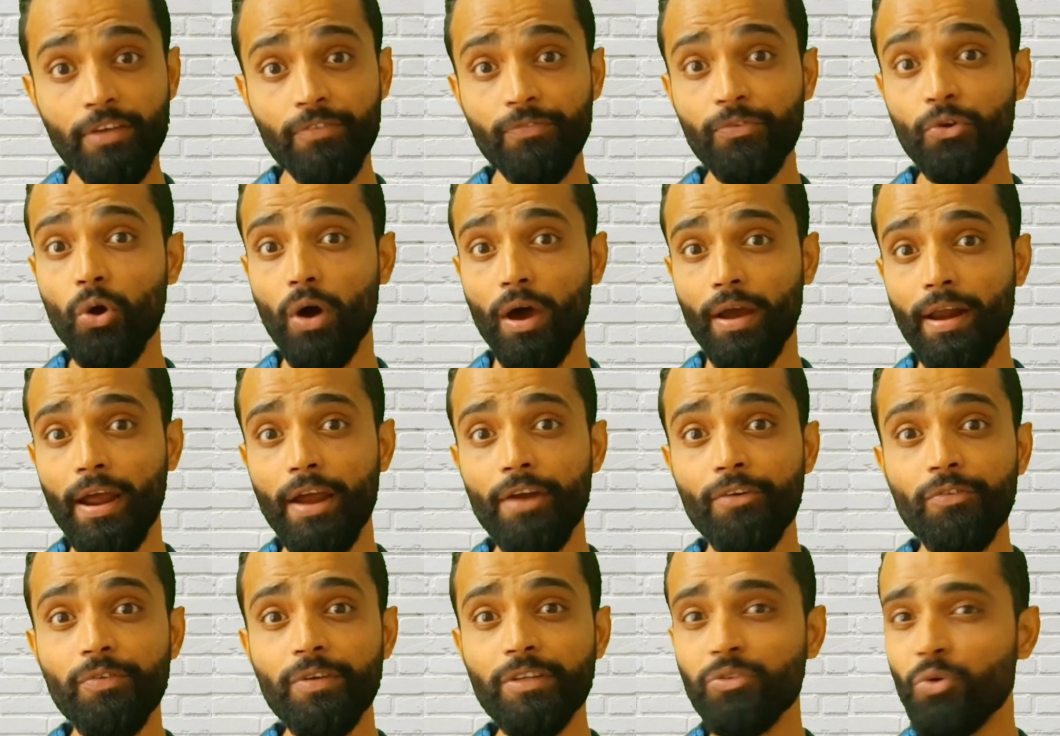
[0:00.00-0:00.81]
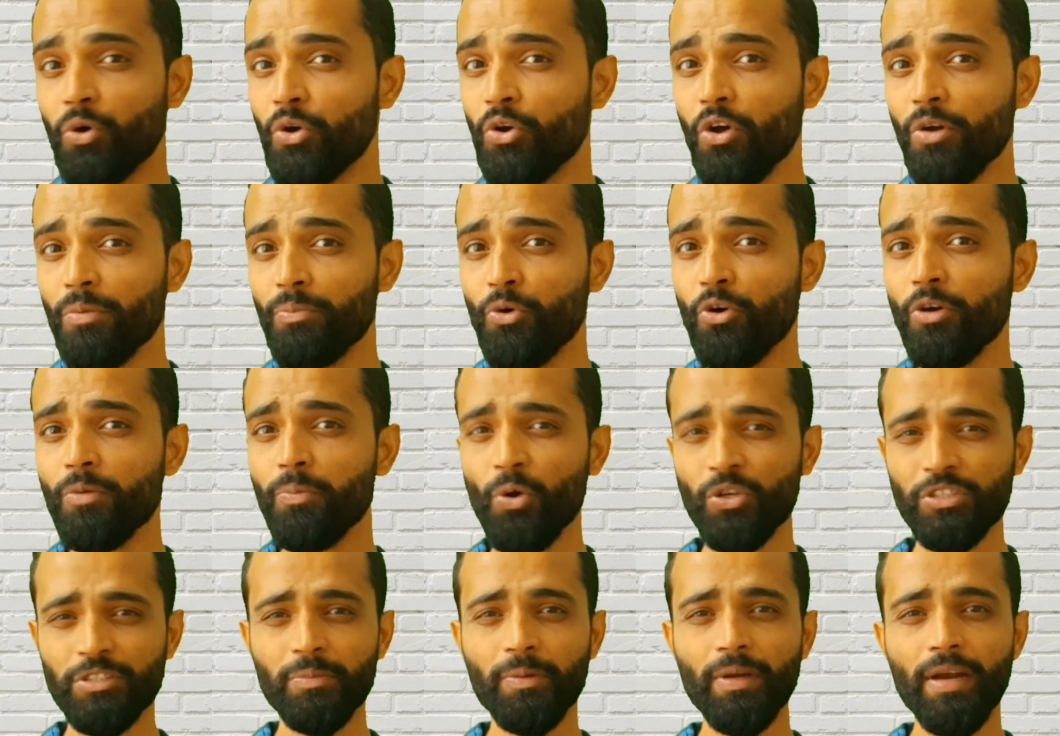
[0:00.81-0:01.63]
if you arrived with one or more
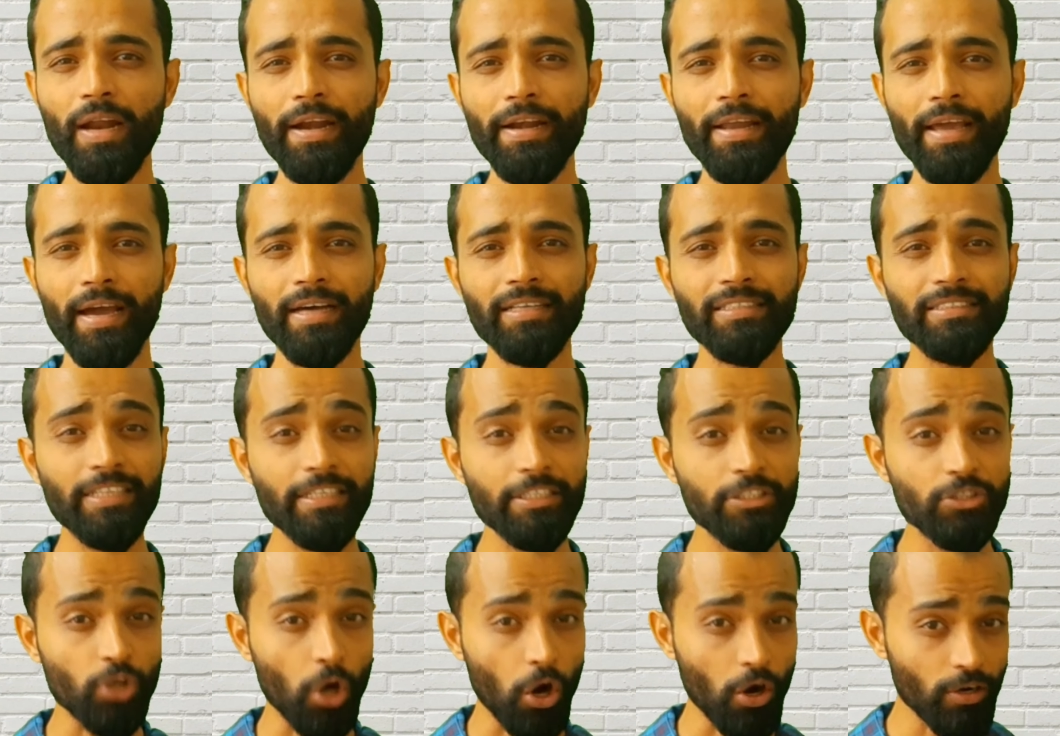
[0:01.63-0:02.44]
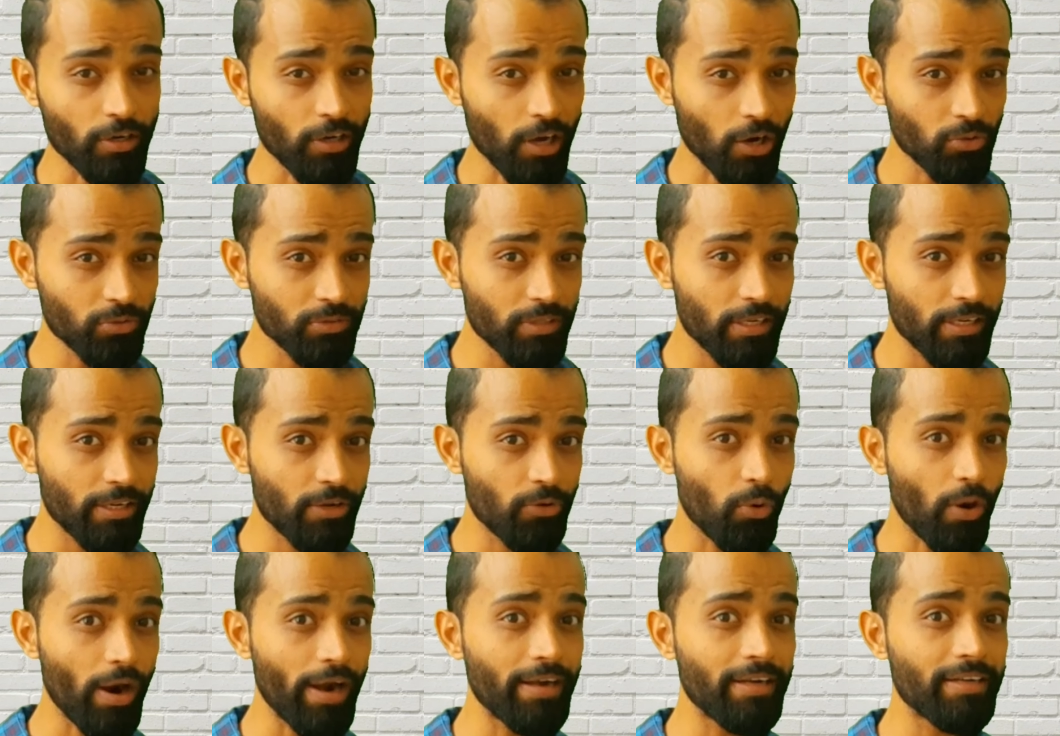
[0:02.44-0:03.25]
possible ideas, then jot down the
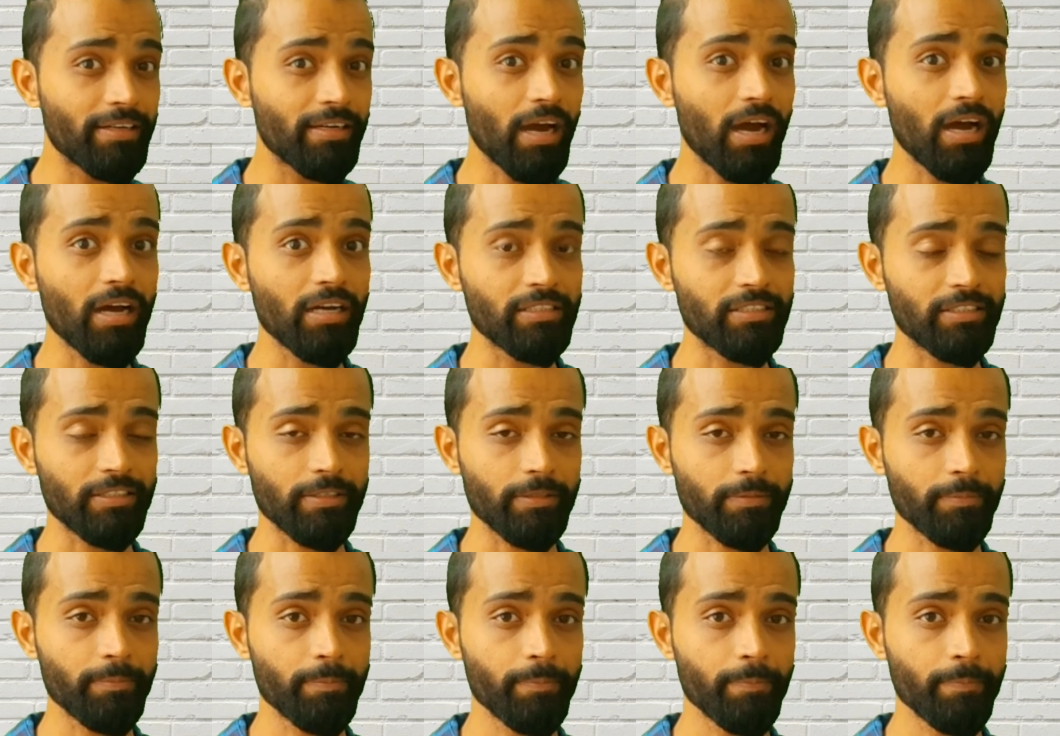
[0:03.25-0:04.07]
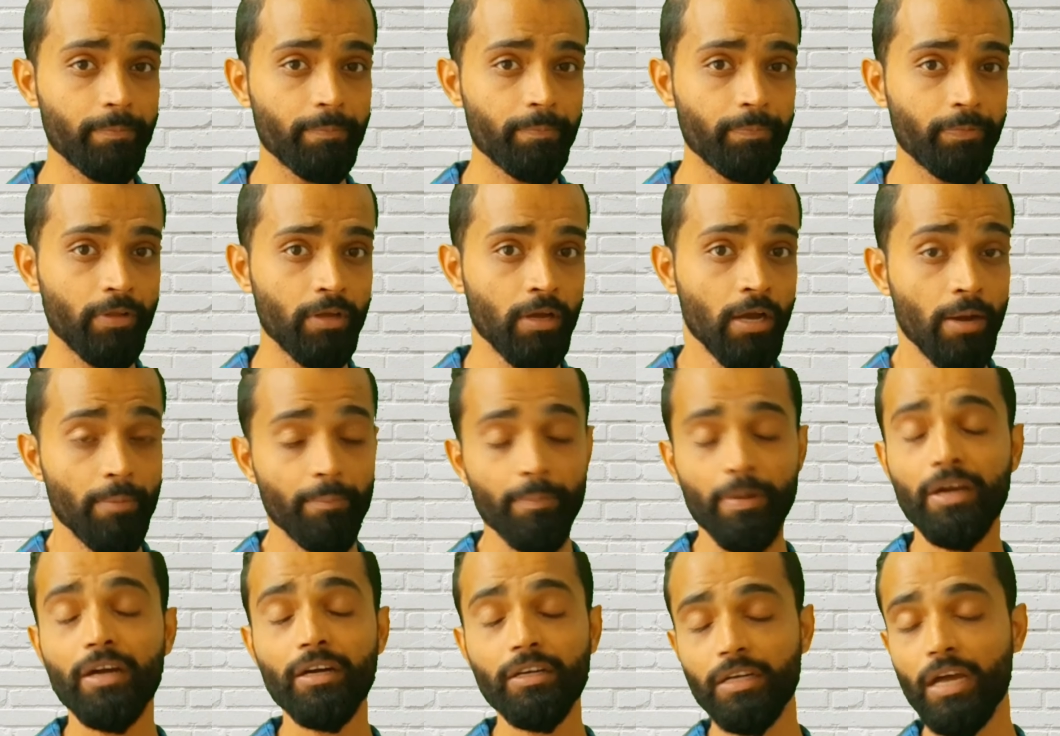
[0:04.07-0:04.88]
required task.
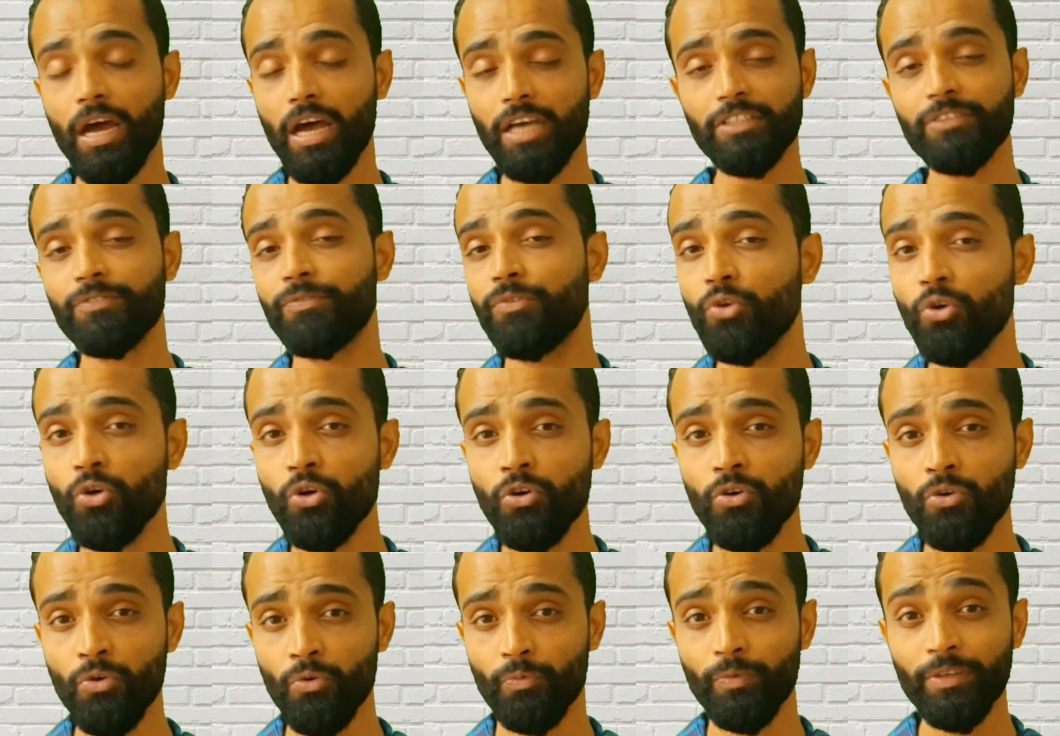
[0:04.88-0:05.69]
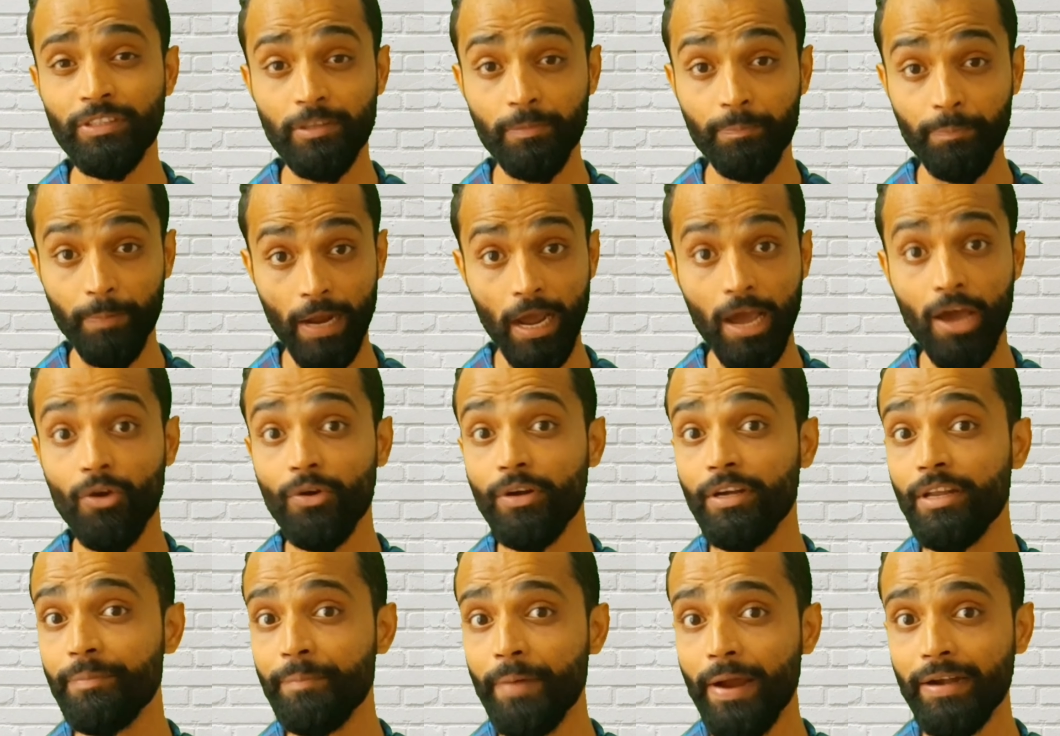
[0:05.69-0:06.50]
Make a task flow with a
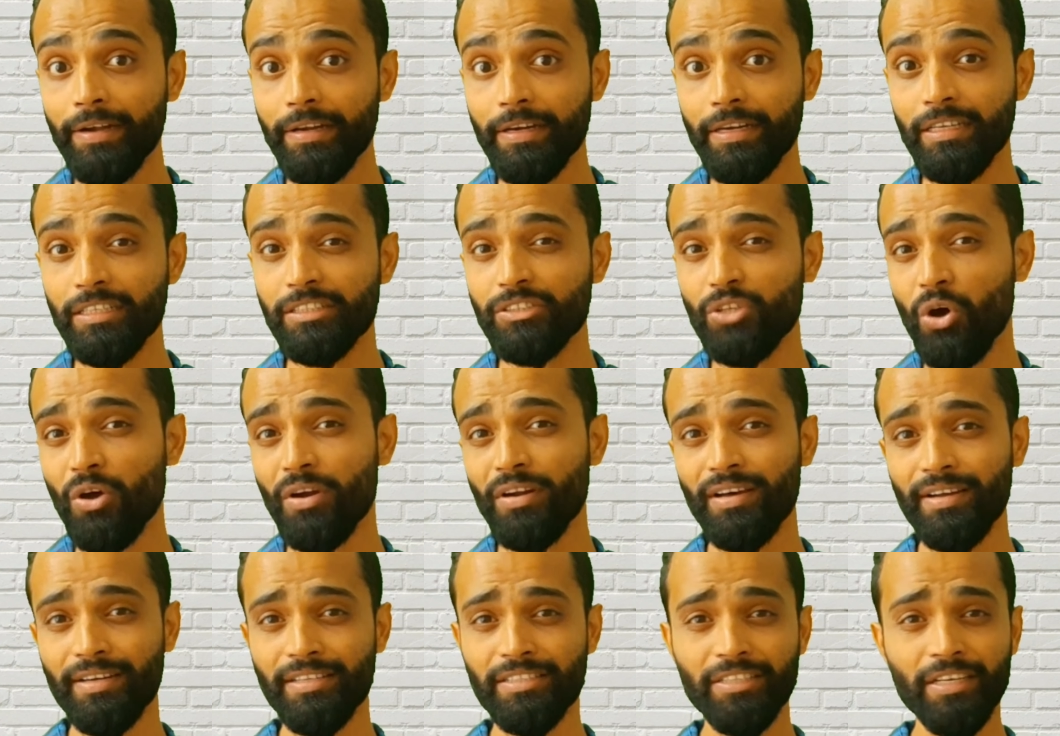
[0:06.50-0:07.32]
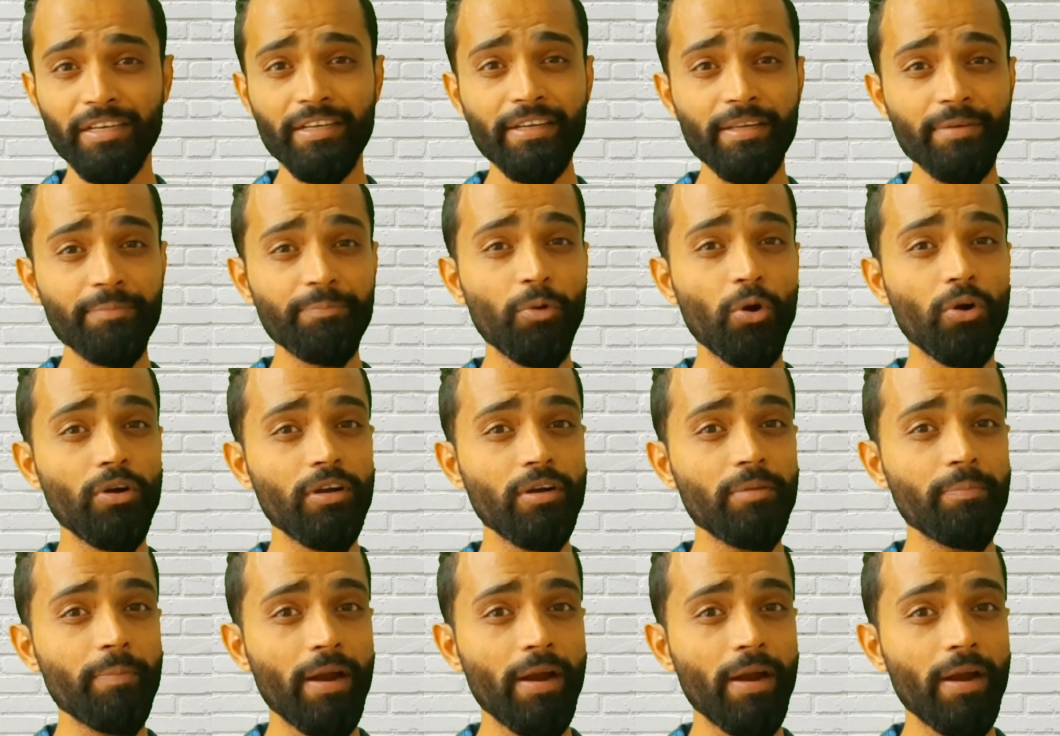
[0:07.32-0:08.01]
priority matrix or urgent important